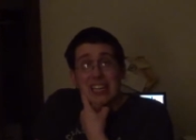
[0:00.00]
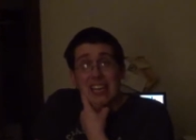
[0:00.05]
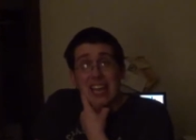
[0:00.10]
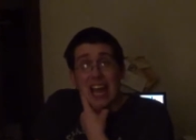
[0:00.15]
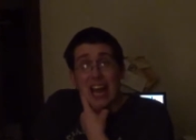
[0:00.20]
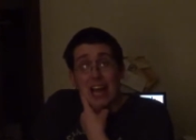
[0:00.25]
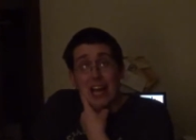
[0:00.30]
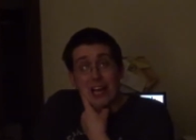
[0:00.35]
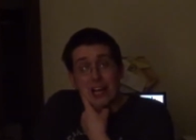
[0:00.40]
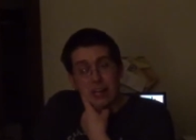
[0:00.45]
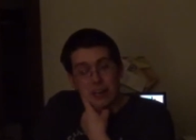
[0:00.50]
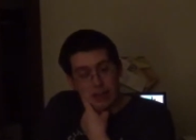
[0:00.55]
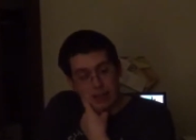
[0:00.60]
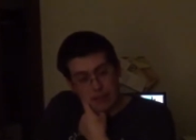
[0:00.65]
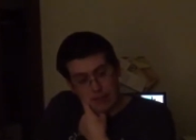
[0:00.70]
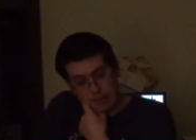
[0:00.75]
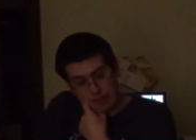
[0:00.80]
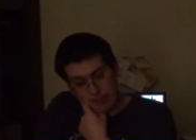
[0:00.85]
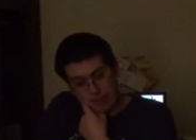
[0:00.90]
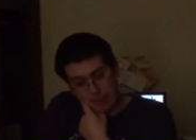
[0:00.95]
yeah
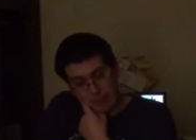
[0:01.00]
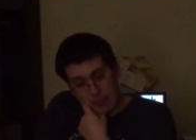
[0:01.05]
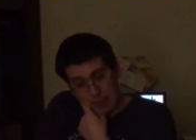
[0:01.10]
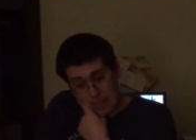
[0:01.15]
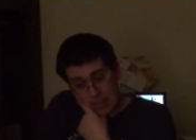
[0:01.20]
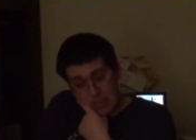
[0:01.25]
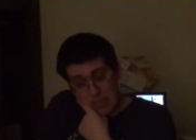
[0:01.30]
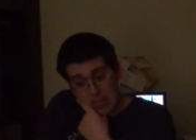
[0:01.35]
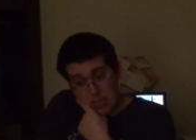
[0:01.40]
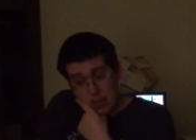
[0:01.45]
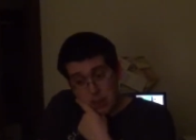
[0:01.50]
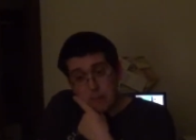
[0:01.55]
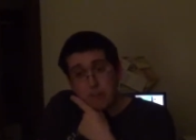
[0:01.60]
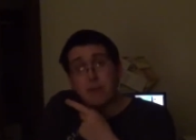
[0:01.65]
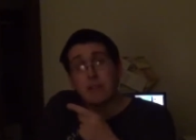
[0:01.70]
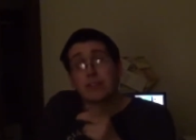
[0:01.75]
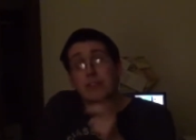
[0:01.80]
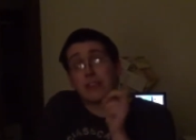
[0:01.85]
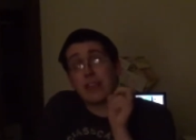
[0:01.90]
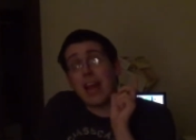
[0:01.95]

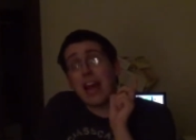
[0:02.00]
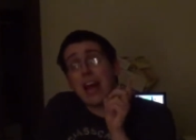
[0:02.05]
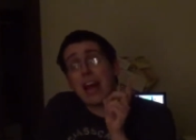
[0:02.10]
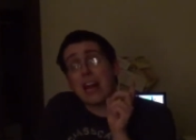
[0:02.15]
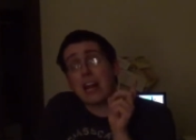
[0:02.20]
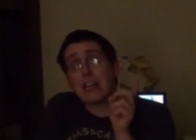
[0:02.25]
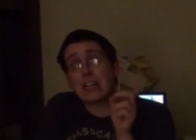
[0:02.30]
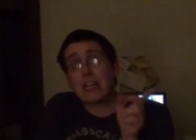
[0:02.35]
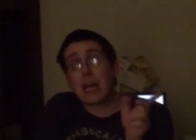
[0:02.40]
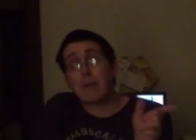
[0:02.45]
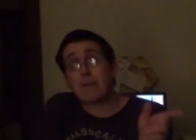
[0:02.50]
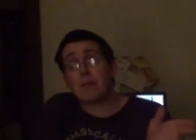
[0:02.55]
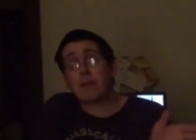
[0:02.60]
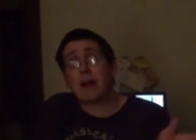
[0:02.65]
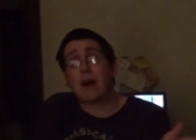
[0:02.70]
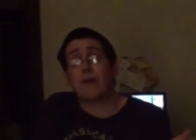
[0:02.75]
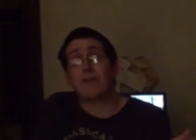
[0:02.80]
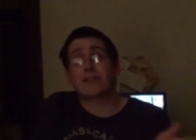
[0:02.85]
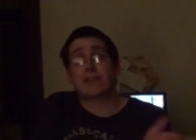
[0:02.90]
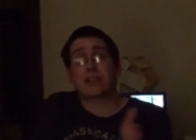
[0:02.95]
but then a couple
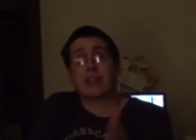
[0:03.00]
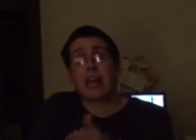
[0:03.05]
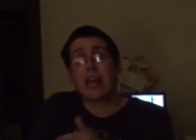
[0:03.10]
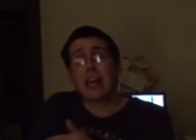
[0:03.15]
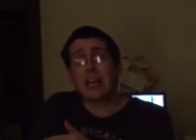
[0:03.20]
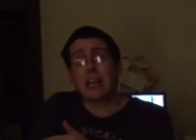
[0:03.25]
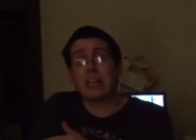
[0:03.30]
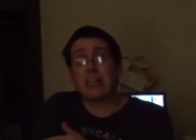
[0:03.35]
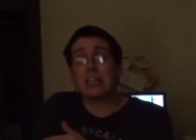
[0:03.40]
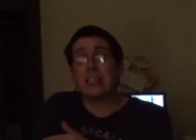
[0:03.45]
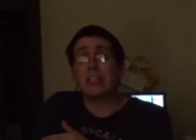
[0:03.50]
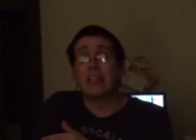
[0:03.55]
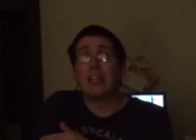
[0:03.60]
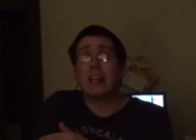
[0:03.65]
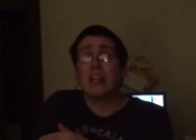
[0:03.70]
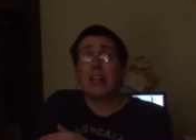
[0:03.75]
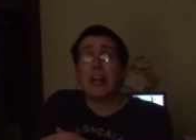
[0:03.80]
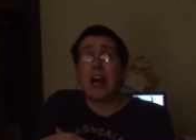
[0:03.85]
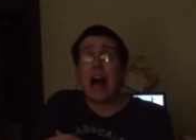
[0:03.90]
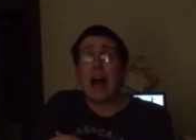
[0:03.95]
hours later
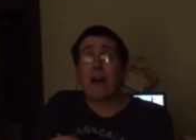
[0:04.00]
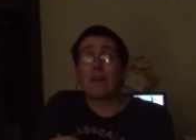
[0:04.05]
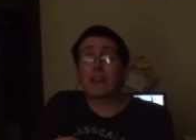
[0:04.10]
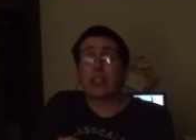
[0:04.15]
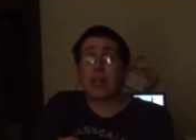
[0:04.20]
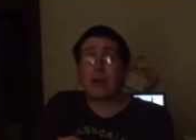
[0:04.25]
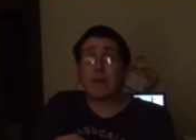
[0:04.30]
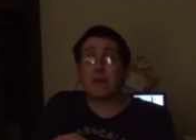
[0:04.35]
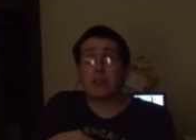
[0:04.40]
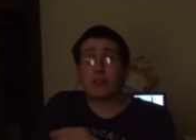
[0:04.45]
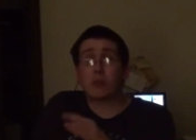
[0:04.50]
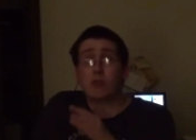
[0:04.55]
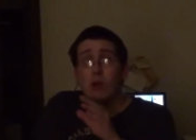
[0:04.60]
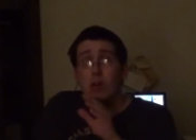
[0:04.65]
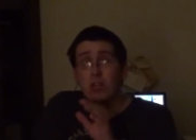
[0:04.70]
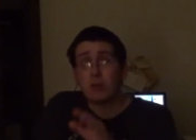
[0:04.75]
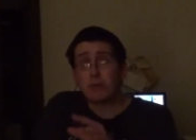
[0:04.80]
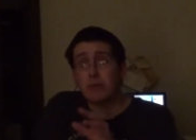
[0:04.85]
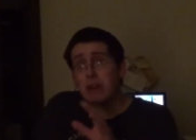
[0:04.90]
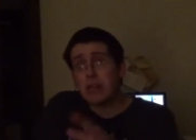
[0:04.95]
I was able to
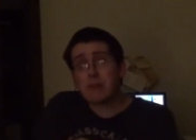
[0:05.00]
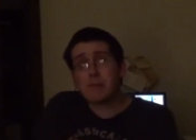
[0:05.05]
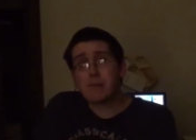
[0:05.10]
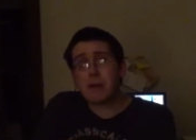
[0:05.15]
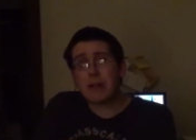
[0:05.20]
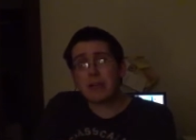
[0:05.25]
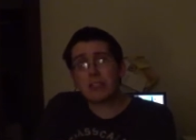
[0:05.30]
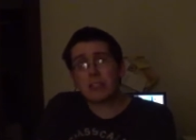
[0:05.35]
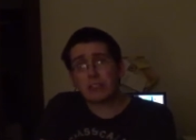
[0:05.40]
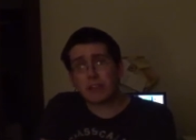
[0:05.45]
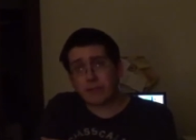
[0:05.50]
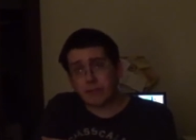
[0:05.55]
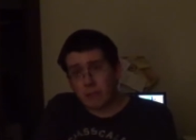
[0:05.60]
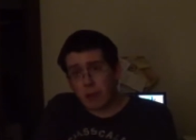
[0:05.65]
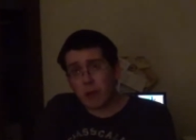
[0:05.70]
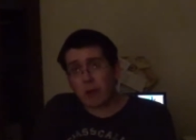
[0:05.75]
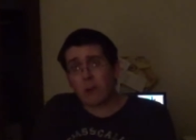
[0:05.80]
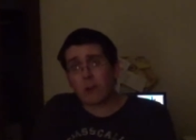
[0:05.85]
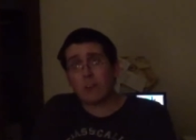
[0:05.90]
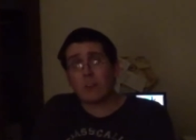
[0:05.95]
watch pretty much the
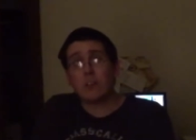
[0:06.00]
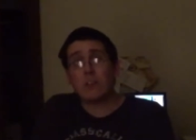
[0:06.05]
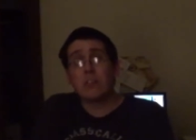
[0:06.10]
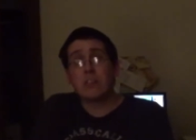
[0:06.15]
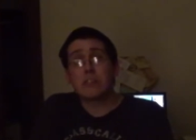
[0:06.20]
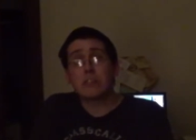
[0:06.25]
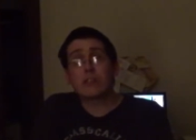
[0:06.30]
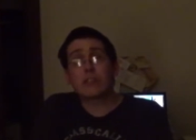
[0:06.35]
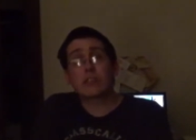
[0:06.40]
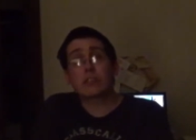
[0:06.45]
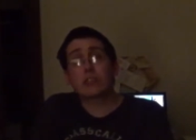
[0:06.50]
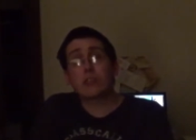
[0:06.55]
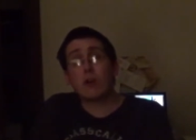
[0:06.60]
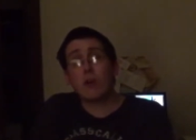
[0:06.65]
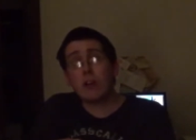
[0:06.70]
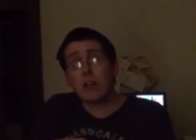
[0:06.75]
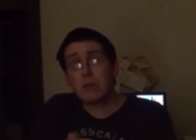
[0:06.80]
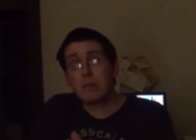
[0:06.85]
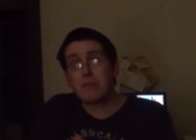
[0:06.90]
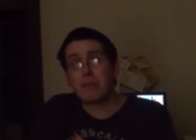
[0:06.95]
full
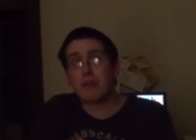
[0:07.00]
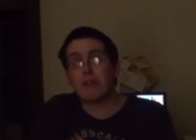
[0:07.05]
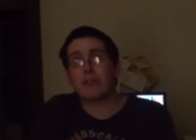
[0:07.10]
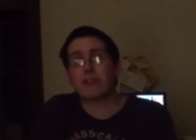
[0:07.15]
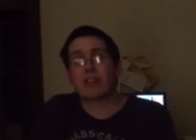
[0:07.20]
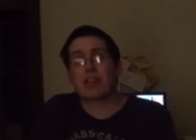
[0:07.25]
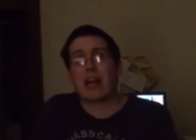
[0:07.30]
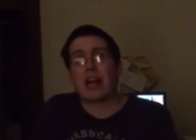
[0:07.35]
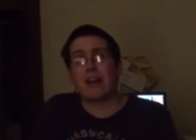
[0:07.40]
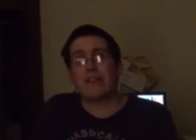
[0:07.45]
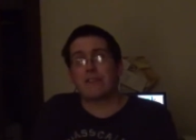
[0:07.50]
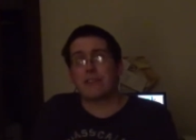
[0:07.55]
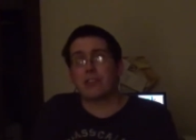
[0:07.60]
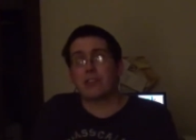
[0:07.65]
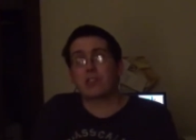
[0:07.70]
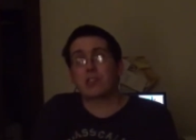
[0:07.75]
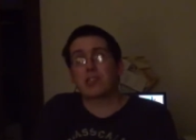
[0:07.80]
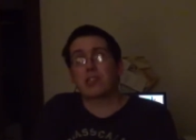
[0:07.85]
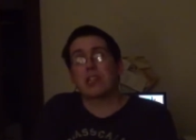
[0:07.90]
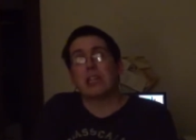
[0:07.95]
Sony press
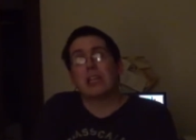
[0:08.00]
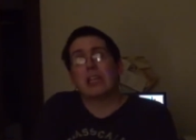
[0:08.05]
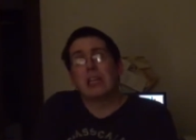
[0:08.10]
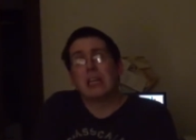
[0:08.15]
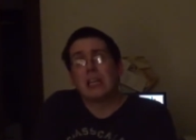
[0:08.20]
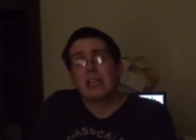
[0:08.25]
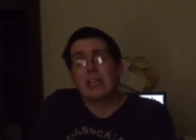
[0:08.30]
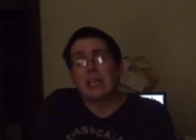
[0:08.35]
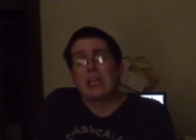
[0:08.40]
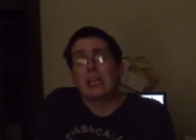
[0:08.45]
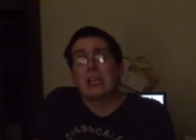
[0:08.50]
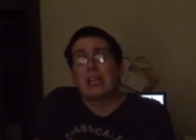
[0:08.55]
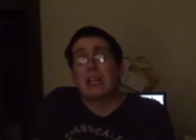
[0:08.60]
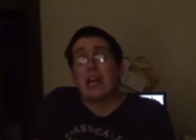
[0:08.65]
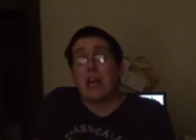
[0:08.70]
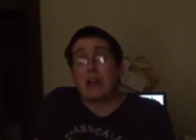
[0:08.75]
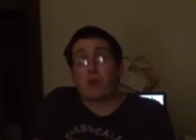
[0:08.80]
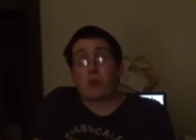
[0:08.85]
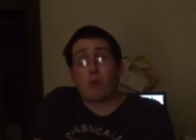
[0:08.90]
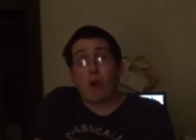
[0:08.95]
conference
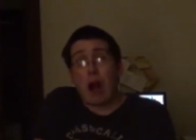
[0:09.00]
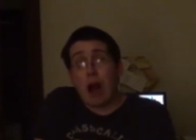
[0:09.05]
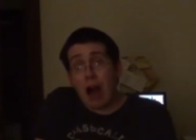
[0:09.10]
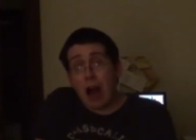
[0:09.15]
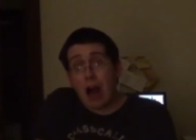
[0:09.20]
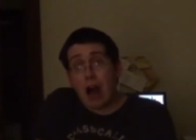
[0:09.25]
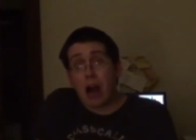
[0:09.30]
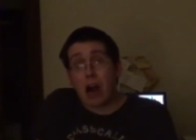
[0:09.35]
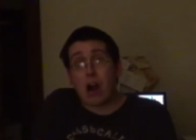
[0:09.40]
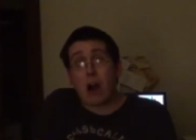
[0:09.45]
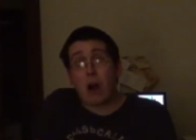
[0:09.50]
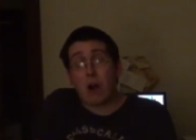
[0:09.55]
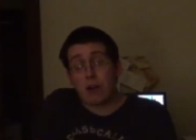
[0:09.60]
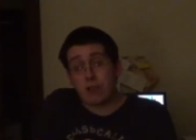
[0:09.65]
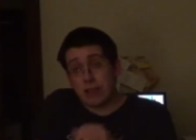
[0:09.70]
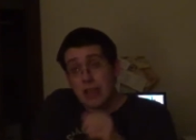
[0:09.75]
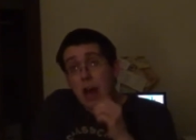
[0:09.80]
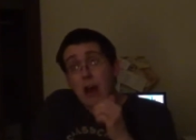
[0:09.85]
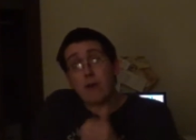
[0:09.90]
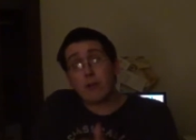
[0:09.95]
and
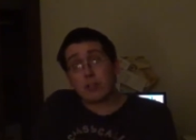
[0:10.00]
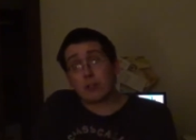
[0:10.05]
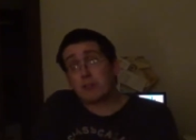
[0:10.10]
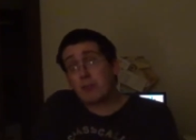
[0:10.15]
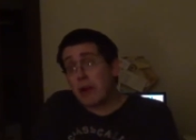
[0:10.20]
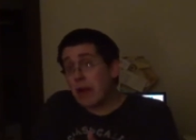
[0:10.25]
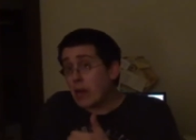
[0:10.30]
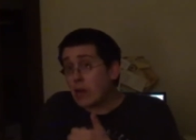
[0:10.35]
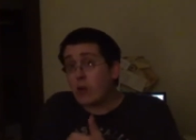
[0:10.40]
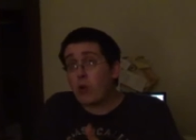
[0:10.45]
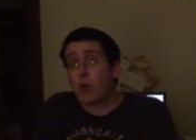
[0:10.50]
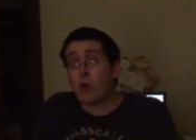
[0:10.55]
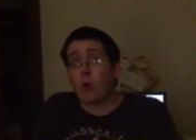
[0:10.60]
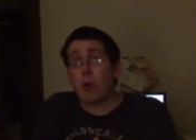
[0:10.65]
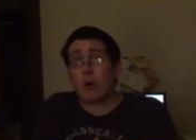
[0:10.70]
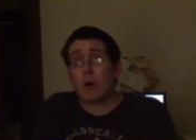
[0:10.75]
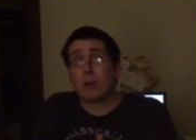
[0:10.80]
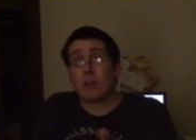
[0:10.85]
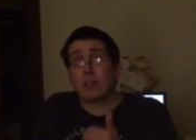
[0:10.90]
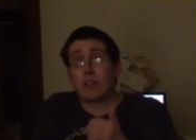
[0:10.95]
wow, that was pretty
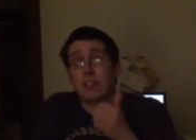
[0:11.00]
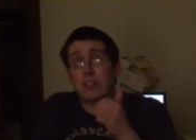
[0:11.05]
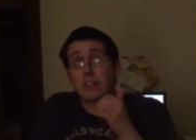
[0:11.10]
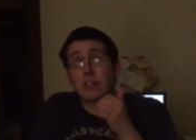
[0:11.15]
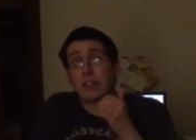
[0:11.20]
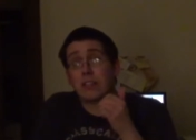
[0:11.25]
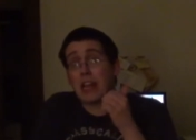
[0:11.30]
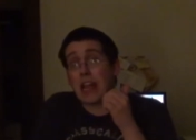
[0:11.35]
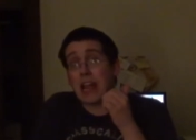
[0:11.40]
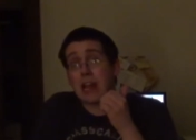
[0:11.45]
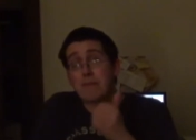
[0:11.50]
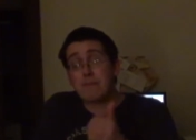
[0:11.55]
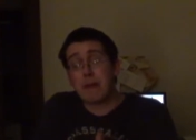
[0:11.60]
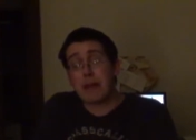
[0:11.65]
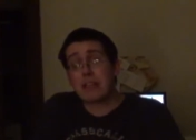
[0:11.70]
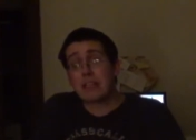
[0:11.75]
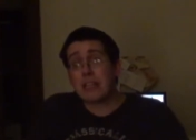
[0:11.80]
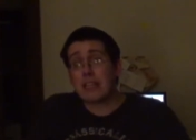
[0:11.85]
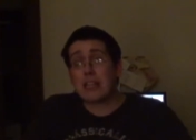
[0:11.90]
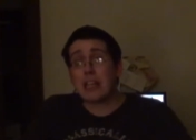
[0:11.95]
cool. They
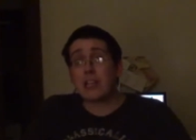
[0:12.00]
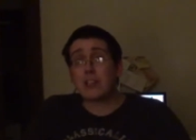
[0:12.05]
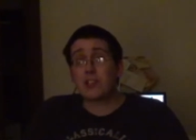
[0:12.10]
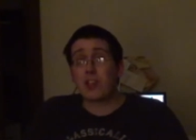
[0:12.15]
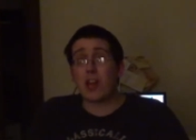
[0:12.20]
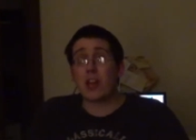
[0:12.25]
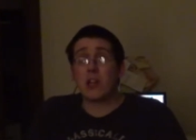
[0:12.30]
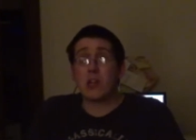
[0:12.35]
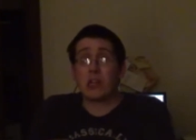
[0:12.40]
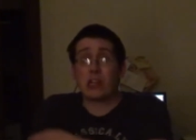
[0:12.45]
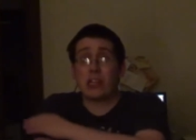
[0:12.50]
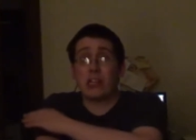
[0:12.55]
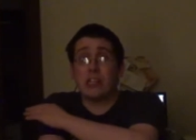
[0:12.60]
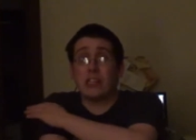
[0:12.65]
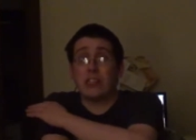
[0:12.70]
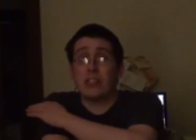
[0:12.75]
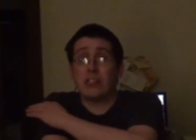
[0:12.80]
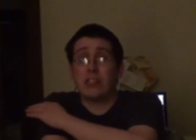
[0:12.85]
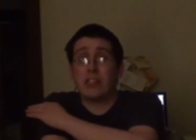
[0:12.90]
basically said you can,